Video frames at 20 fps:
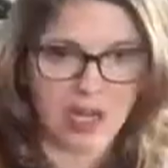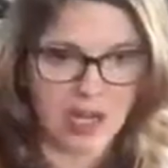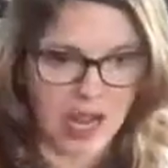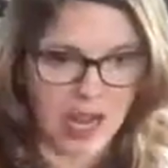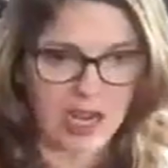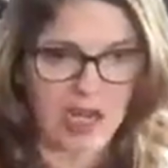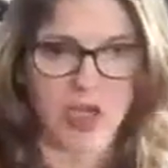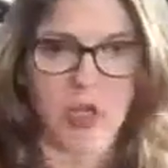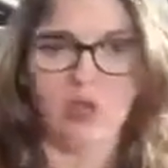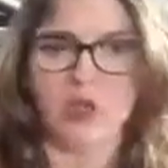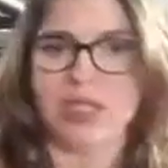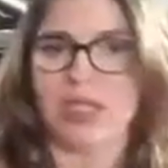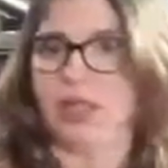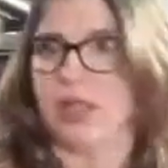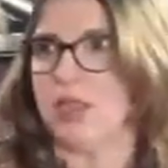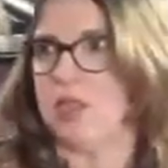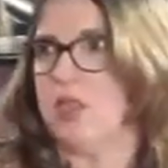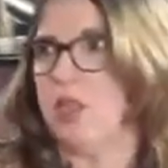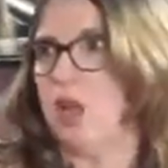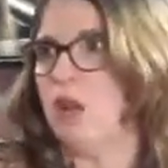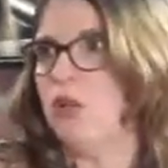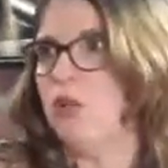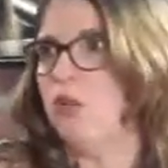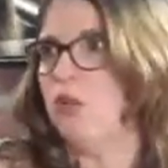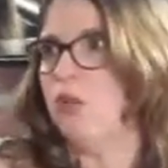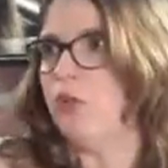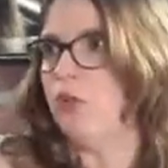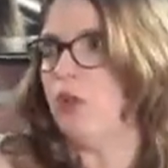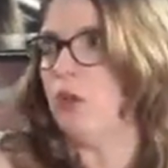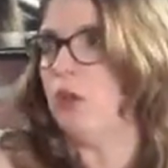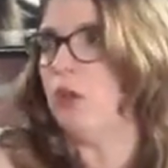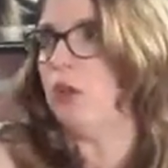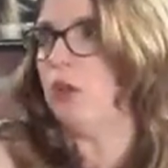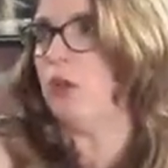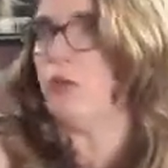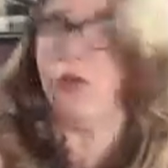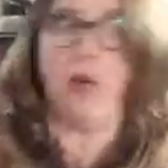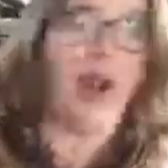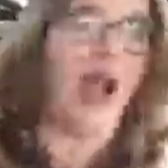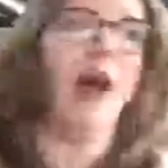and you set the tone
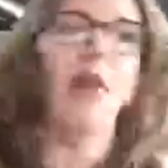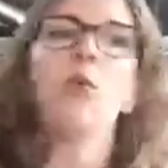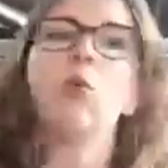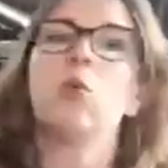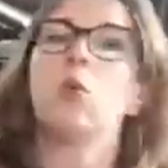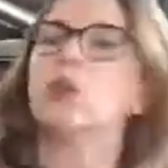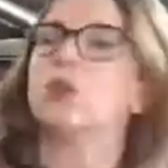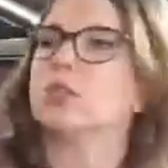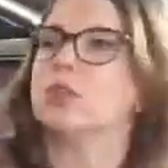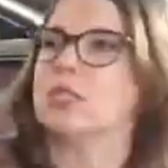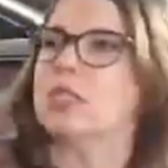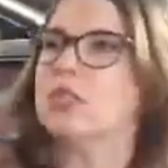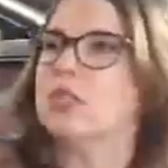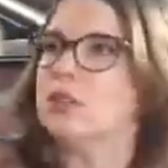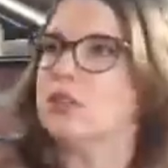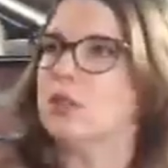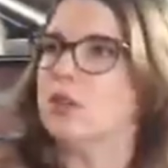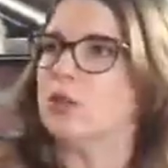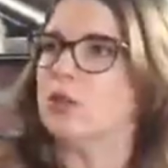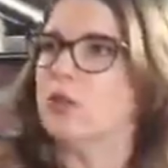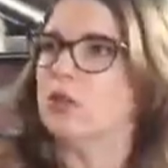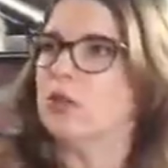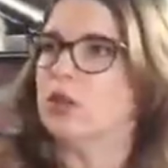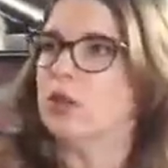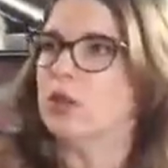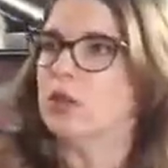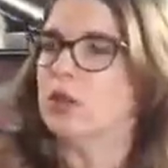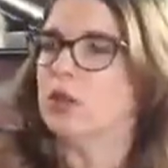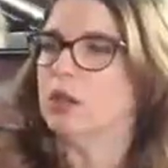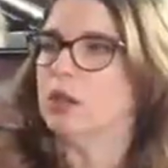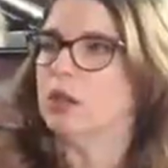for how the world sees you. Yeah.